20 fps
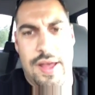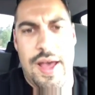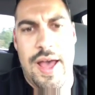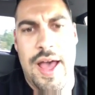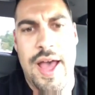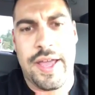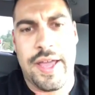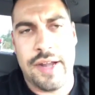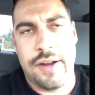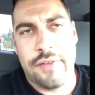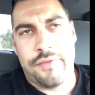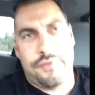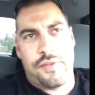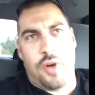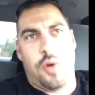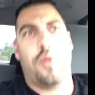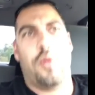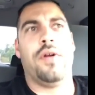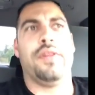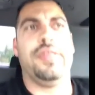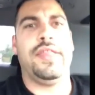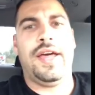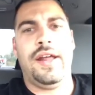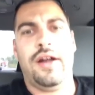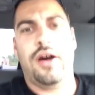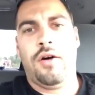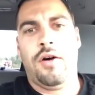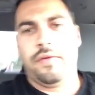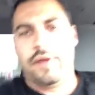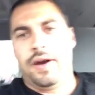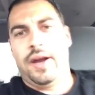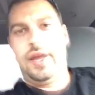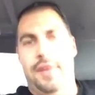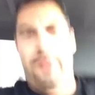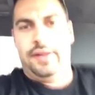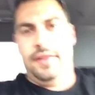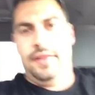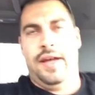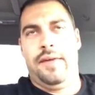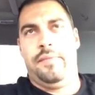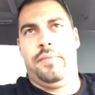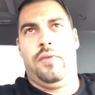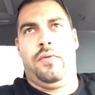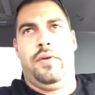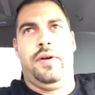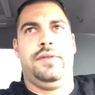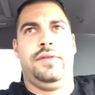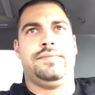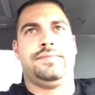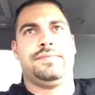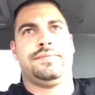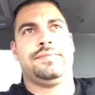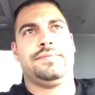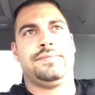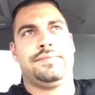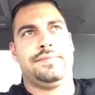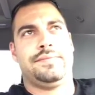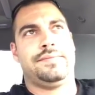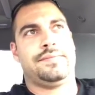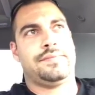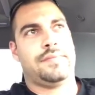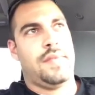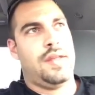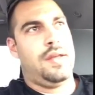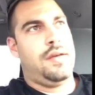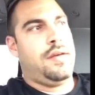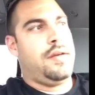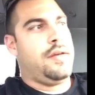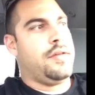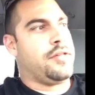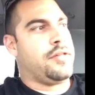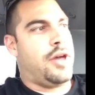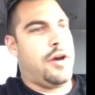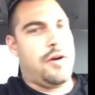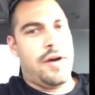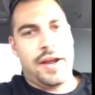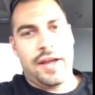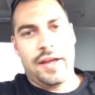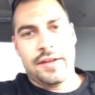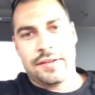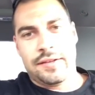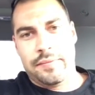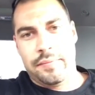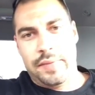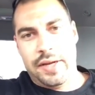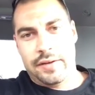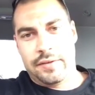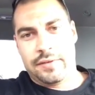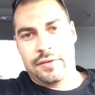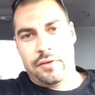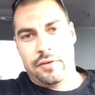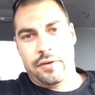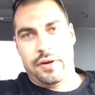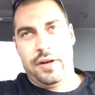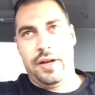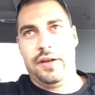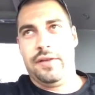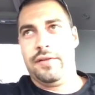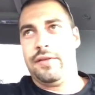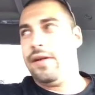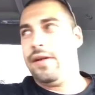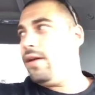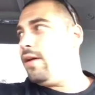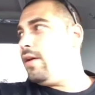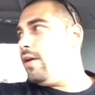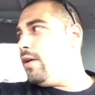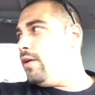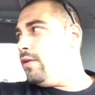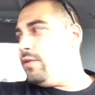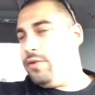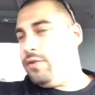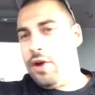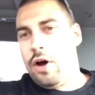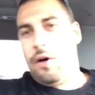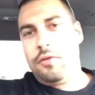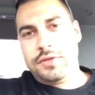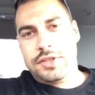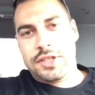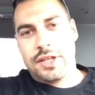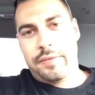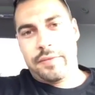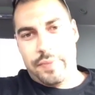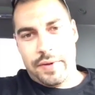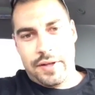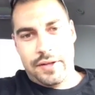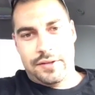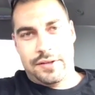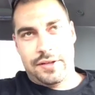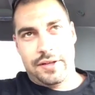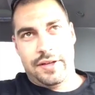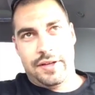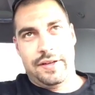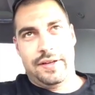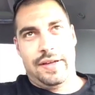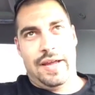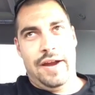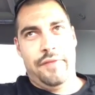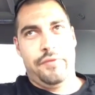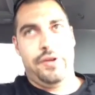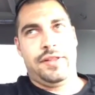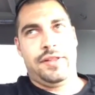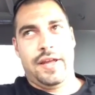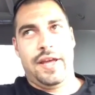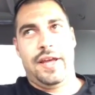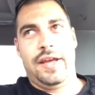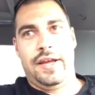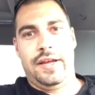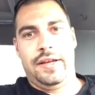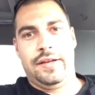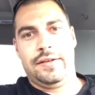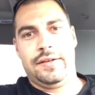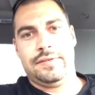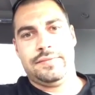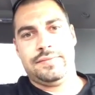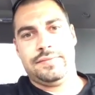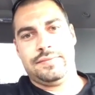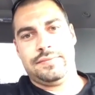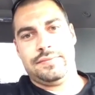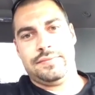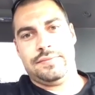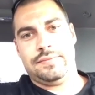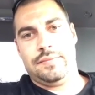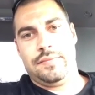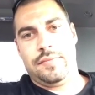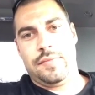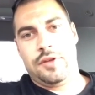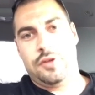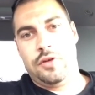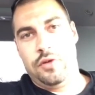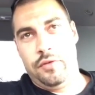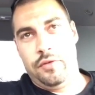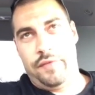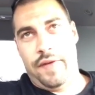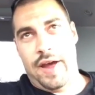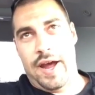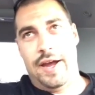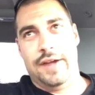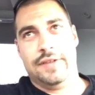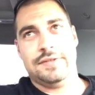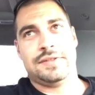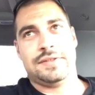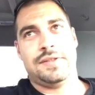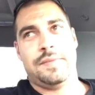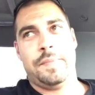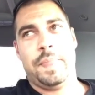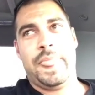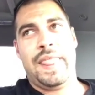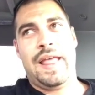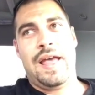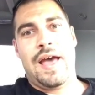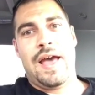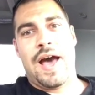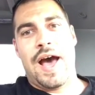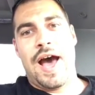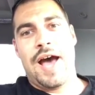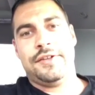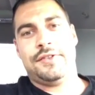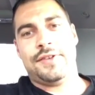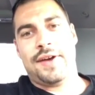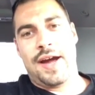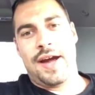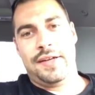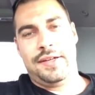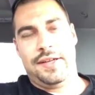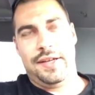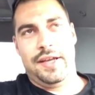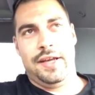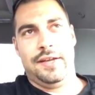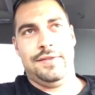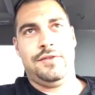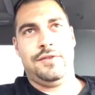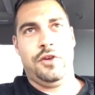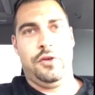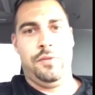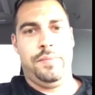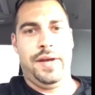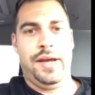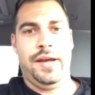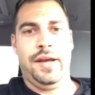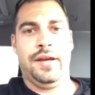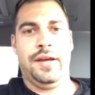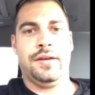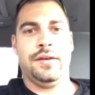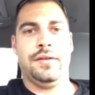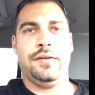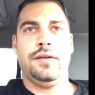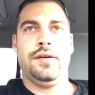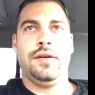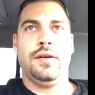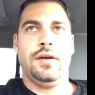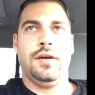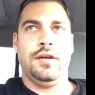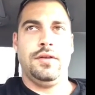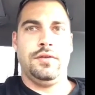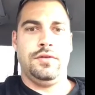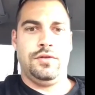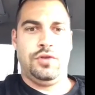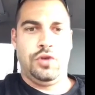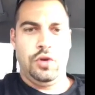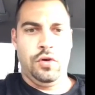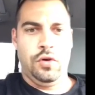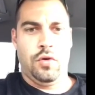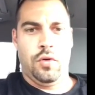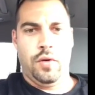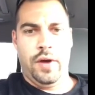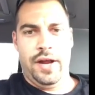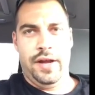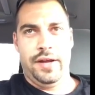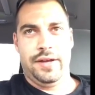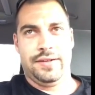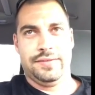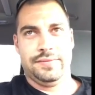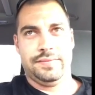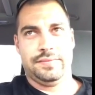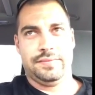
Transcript: I can afford that overhead at that point. So I guess the big story is, don't jump into everything too fast. I tried to get too big, too quick,